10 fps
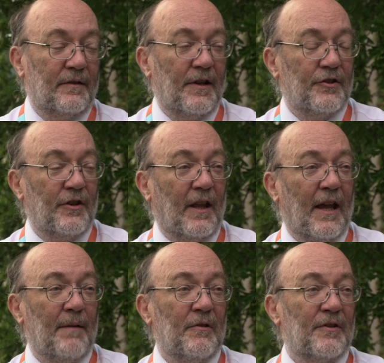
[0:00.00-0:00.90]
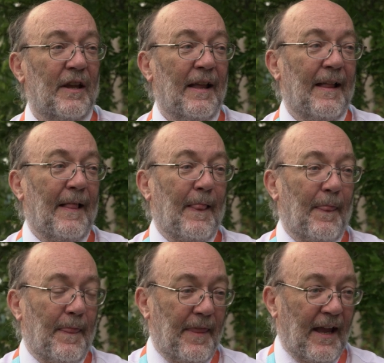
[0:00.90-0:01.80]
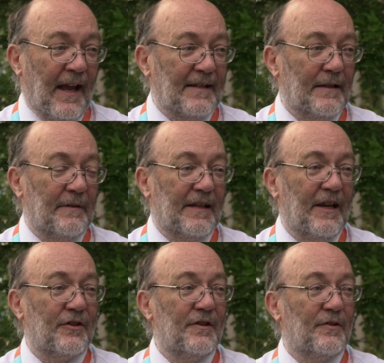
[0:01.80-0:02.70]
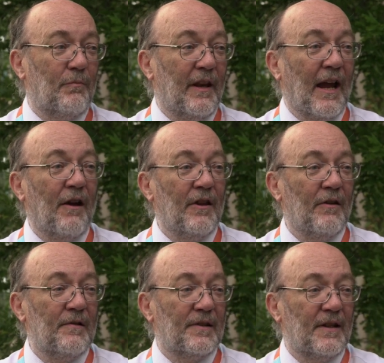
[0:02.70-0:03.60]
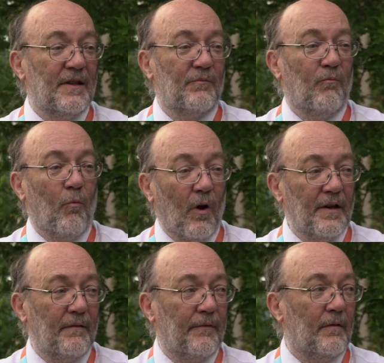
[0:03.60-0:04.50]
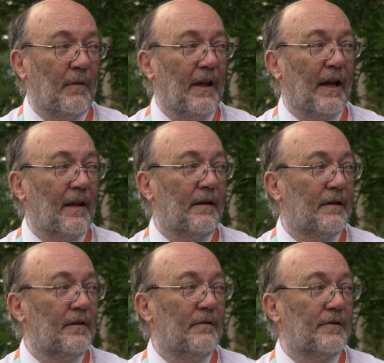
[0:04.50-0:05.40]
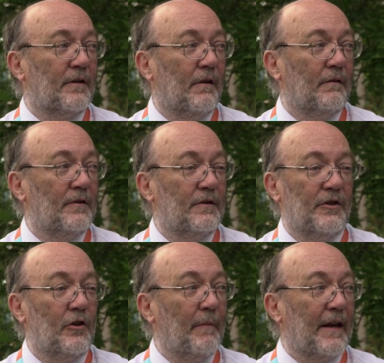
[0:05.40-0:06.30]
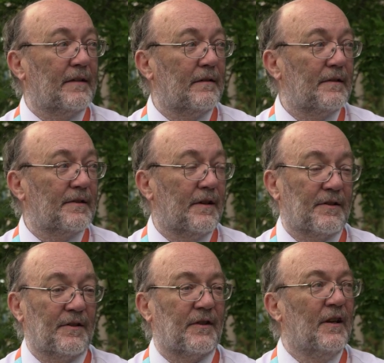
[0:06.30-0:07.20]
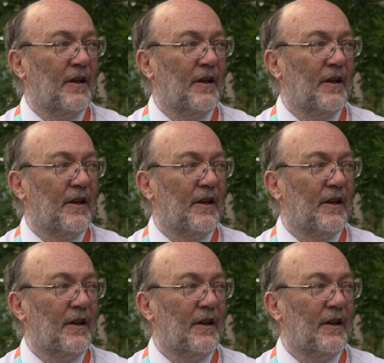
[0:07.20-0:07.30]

transgenic animals. That has limitations. We now use these wonderful molecular tools called genome editors, such as